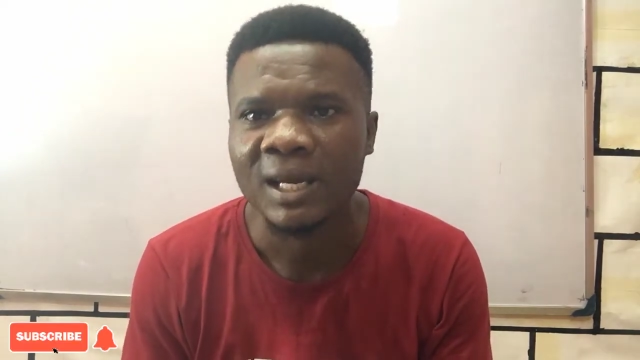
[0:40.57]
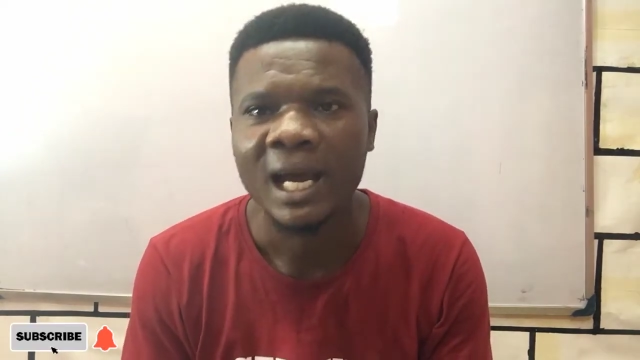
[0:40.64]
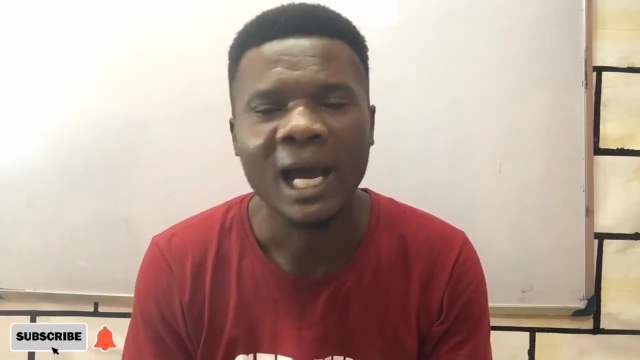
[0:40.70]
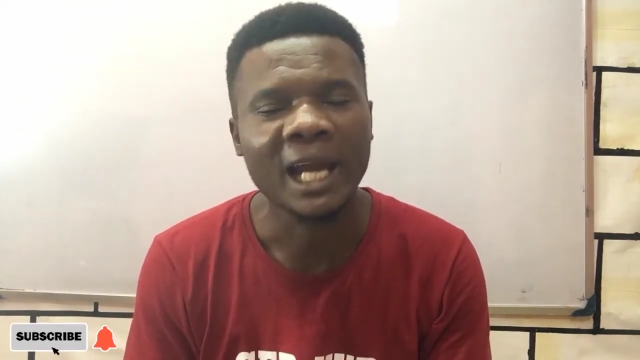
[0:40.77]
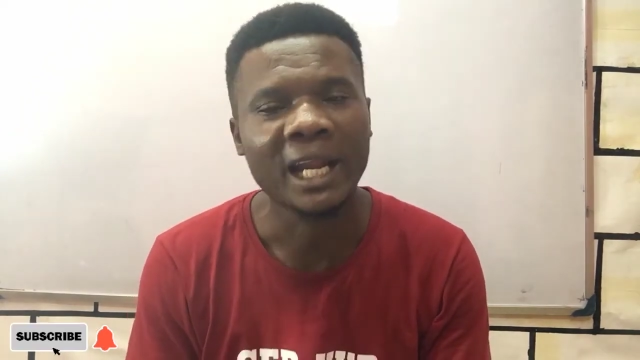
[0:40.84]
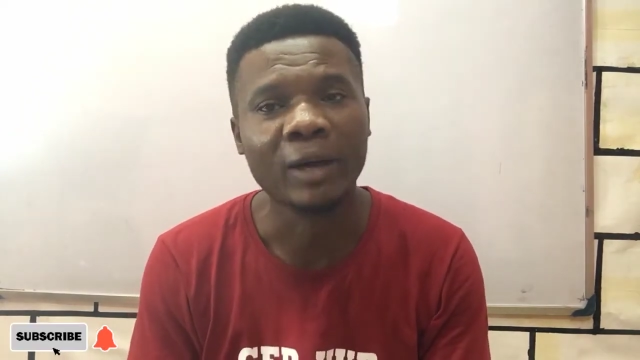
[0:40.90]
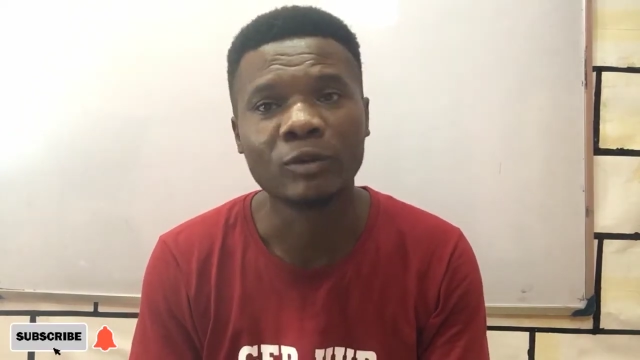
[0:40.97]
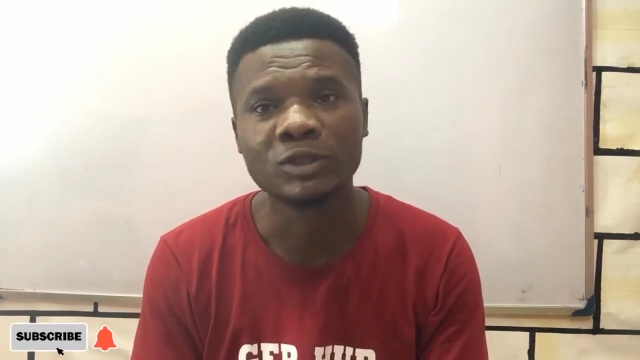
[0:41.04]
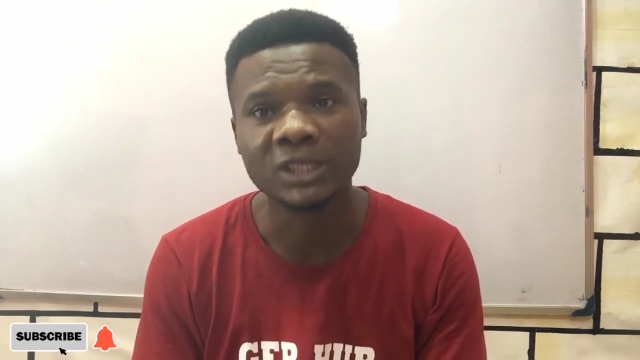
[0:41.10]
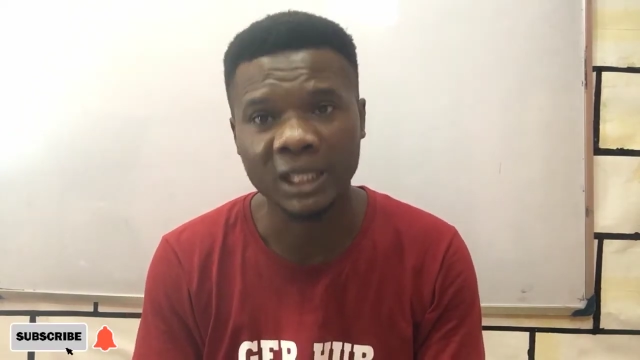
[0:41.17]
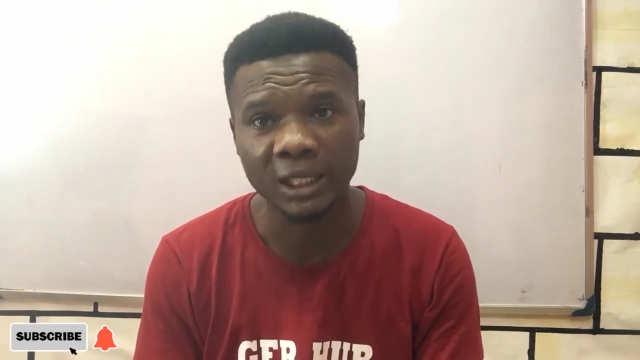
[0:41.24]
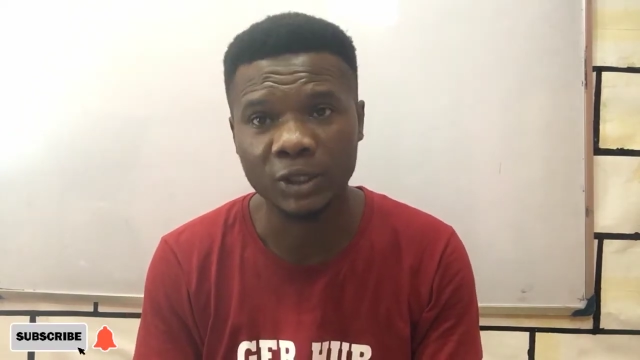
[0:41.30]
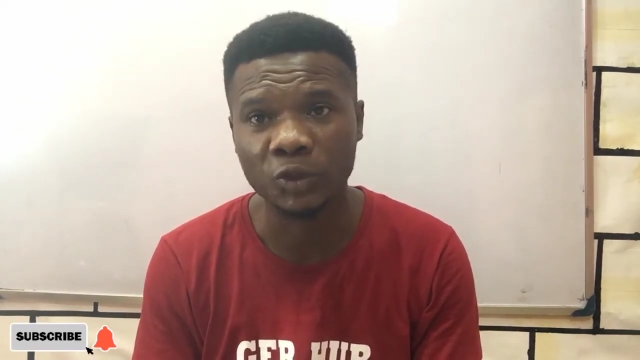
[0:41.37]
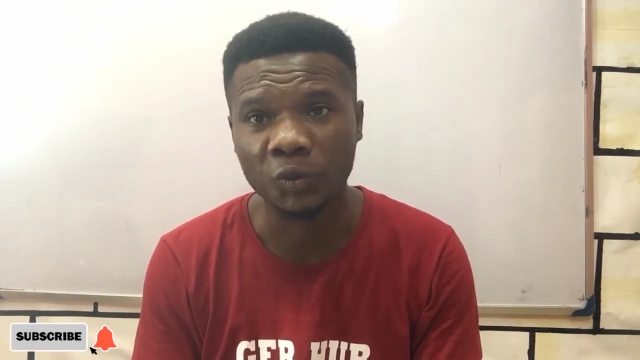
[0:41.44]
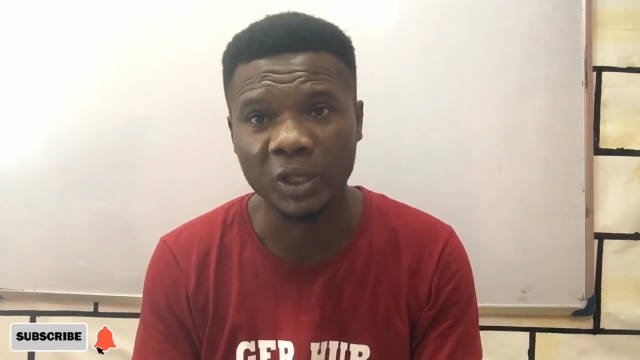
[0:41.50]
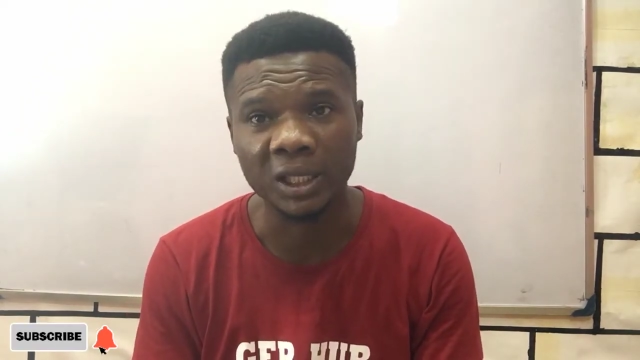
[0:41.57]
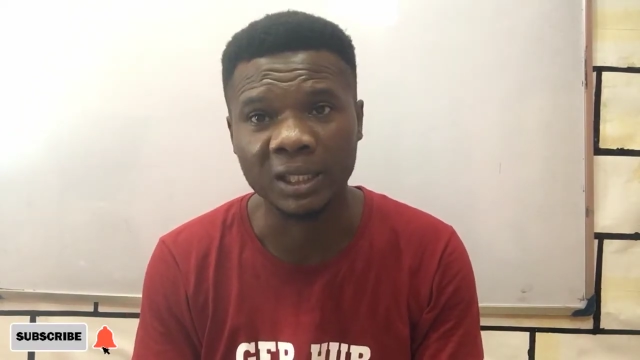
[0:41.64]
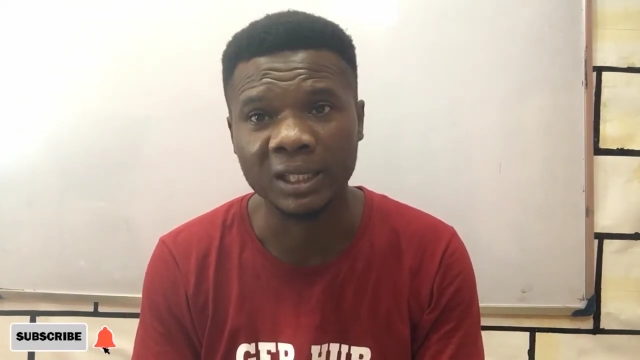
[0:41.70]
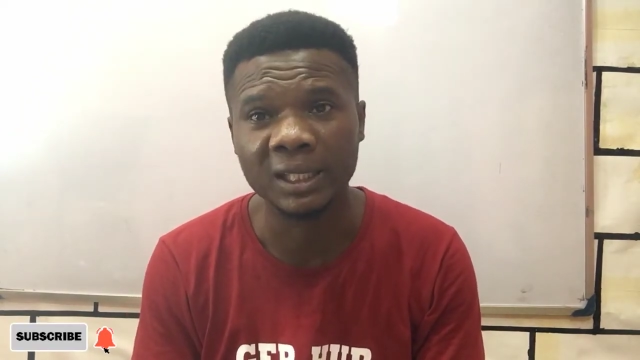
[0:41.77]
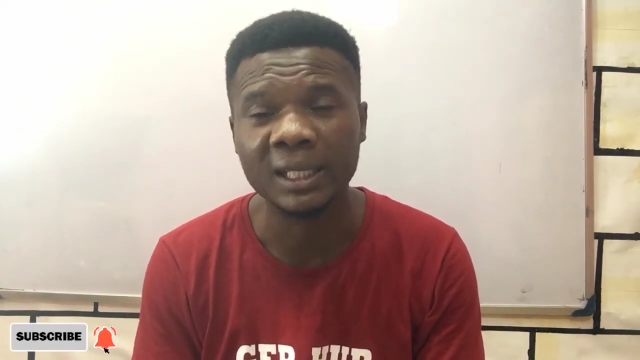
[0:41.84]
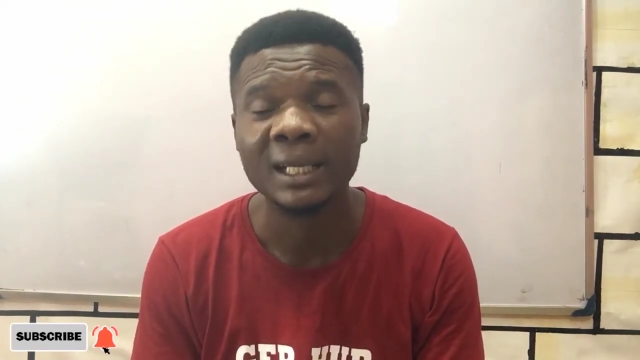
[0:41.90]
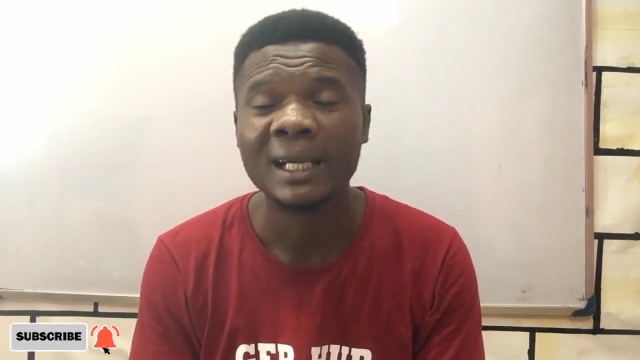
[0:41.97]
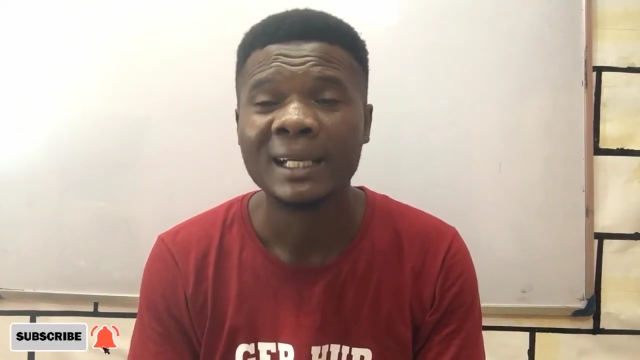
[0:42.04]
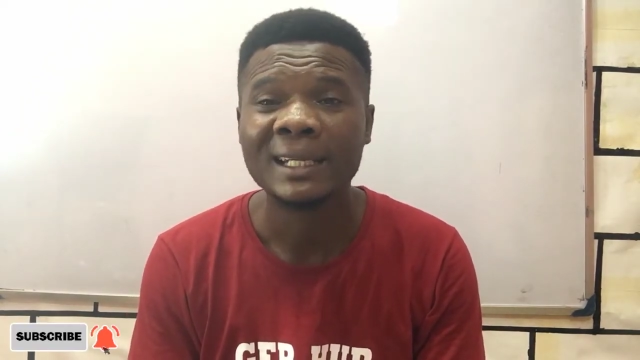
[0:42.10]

And I will tell you quickly